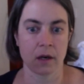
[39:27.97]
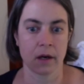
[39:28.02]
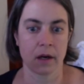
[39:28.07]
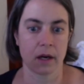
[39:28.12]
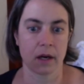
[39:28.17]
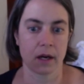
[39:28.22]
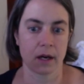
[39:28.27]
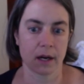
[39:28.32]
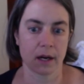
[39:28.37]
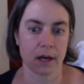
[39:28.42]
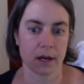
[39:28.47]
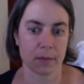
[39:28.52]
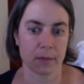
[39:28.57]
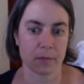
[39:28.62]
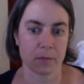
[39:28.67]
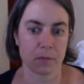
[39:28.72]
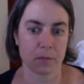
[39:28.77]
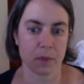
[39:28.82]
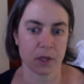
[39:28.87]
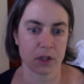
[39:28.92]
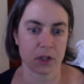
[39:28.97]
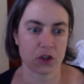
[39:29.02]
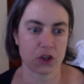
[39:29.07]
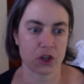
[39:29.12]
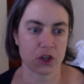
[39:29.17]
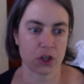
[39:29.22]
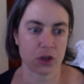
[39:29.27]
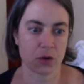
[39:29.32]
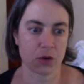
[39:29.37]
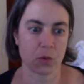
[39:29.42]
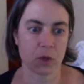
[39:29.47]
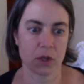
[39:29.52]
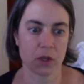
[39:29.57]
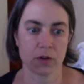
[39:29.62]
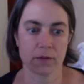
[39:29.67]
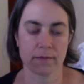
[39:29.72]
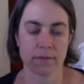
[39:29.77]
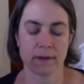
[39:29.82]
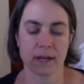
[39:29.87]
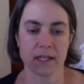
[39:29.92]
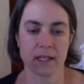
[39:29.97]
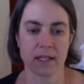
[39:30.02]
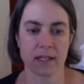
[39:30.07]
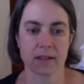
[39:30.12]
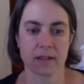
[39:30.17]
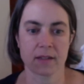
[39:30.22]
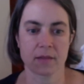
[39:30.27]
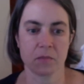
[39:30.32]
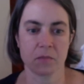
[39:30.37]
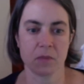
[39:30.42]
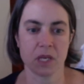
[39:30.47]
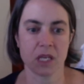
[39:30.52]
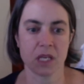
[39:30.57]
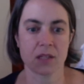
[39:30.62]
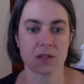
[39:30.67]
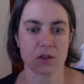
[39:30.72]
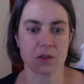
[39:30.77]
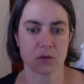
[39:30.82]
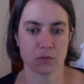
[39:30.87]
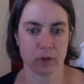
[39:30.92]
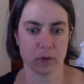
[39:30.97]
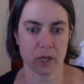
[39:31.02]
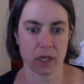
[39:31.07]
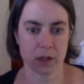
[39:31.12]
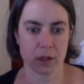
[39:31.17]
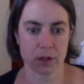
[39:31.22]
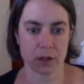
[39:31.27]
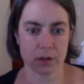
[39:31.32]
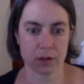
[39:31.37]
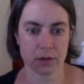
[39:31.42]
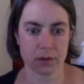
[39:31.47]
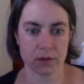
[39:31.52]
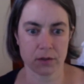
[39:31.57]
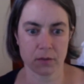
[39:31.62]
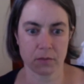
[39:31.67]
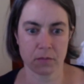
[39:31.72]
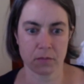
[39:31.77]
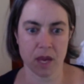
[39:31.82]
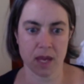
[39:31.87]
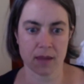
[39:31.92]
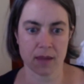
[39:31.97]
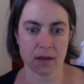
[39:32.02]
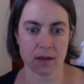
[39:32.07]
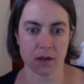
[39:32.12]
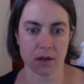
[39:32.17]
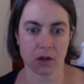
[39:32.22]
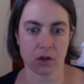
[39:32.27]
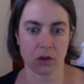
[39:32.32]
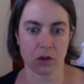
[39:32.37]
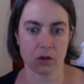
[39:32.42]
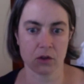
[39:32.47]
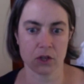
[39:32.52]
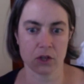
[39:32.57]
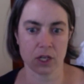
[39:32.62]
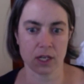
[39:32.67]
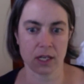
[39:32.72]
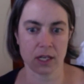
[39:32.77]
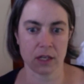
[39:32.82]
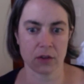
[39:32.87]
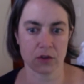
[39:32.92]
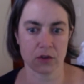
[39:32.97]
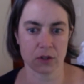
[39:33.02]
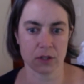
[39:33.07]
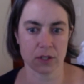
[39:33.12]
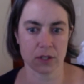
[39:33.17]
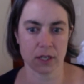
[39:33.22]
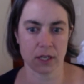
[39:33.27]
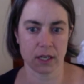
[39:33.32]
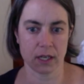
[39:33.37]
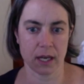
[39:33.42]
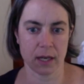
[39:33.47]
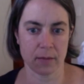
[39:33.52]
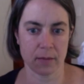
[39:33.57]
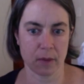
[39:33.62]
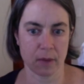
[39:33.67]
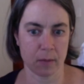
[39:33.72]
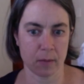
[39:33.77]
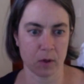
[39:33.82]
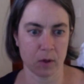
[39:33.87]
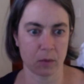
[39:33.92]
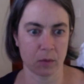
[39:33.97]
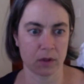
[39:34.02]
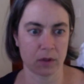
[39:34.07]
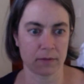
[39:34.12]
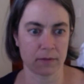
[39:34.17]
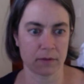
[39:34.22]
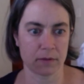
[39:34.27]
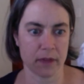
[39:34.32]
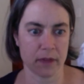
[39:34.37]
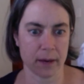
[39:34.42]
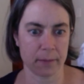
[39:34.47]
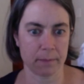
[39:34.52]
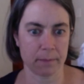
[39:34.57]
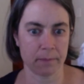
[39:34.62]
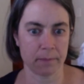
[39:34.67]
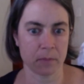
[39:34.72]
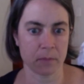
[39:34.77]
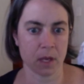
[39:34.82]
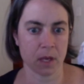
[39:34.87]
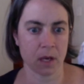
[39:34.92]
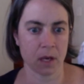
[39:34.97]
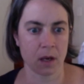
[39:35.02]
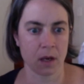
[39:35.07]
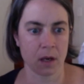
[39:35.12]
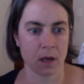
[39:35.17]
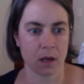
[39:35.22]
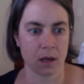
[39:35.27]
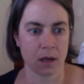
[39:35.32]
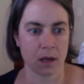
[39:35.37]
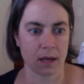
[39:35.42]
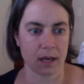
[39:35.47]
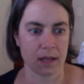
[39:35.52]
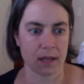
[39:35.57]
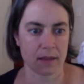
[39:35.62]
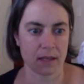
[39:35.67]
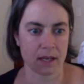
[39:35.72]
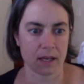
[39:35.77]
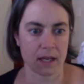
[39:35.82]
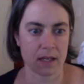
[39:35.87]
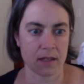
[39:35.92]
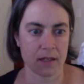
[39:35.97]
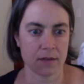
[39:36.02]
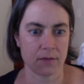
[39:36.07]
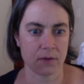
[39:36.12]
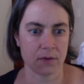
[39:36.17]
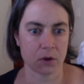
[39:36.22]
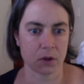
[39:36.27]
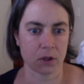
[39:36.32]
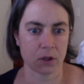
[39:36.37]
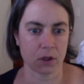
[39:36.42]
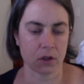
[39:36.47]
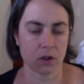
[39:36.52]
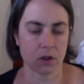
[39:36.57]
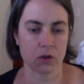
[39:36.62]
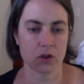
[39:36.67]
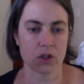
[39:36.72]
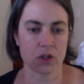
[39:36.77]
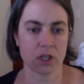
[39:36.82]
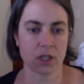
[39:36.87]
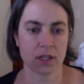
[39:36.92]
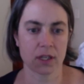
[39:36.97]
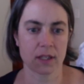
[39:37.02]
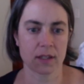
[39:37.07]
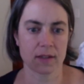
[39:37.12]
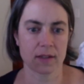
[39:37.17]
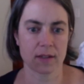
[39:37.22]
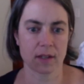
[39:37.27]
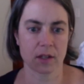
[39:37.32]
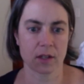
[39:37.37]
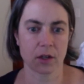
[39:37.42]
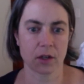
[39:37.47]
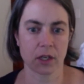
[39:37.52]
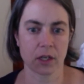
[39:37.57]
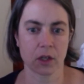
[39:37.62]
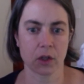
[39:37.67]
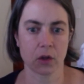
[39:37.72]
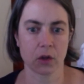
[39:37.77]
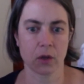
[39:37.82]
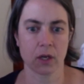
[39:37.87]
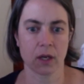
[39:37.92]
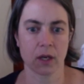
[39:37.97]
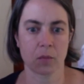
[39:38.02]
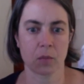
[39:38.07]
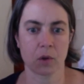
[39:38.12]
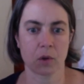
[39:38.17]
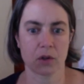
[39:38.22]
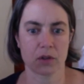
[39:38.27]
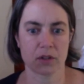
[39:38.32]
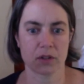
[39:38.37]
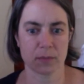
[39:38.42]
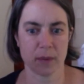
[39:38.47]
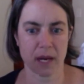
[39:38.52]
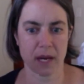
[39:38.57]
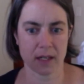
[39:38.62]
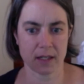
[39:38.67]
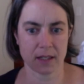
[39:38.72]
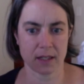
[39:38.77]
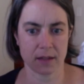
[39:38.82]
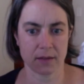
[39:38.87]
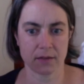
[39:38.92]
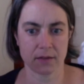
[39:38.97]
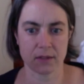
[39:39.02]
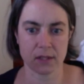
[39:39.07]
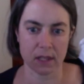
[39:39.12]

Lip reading: but show what your findings mean to readers. Make the conclusion interesting and memorable for them. At the end of your conclusion, consider including perspectives,